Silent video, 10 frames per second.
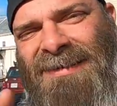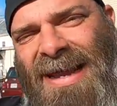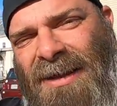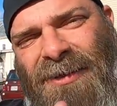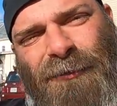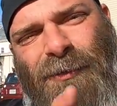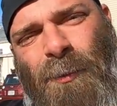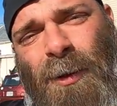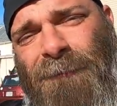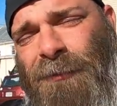that down here
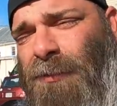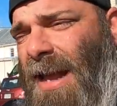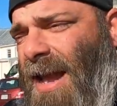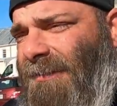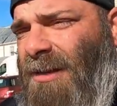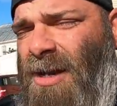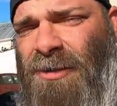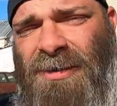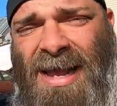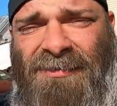somewhere for you guys.
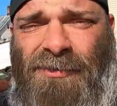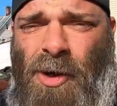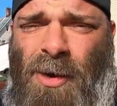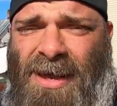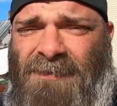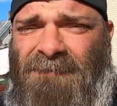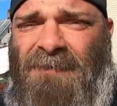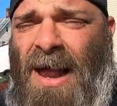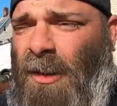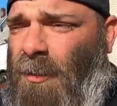You guys can go ahead
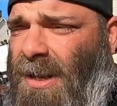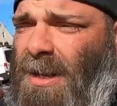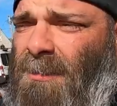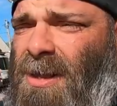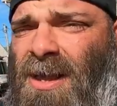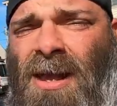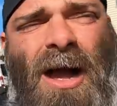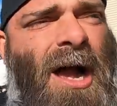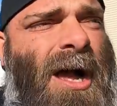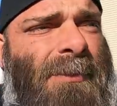and follow him.
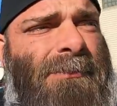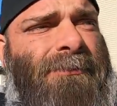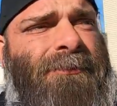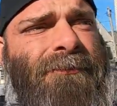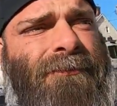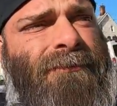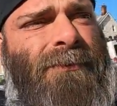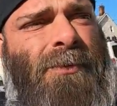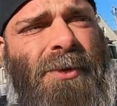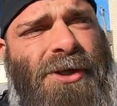
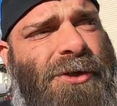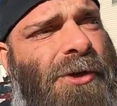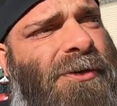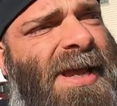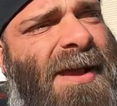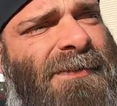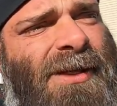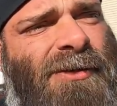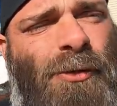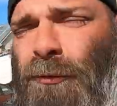Um, what do you do? Do you have
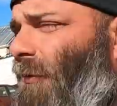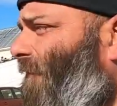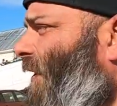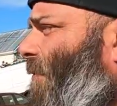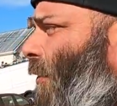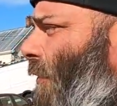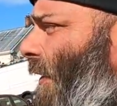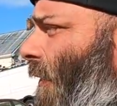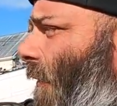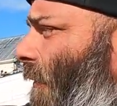like cool stuff that you put on
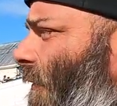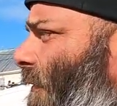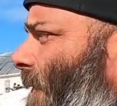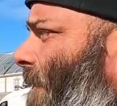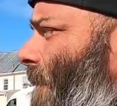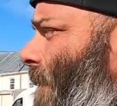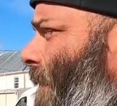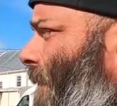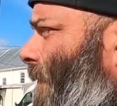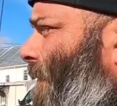there? Or? I mean, my
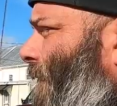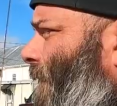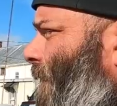truck and my